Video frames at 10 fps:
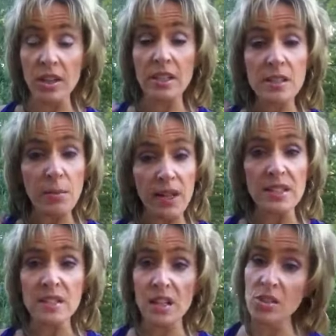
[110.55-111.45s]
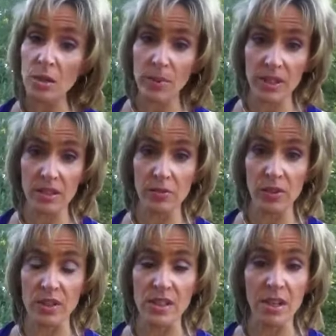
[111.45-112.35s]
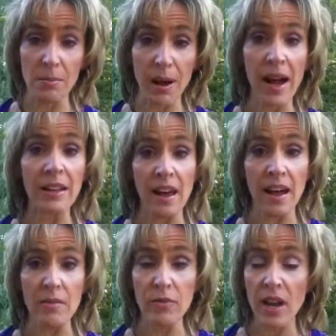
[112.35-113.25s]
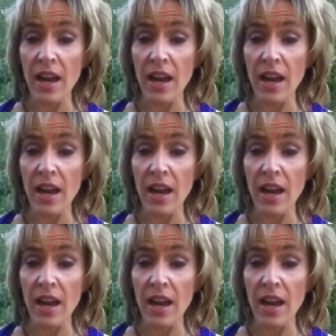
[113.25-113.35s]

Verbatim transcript: it has made such a big difference in my life.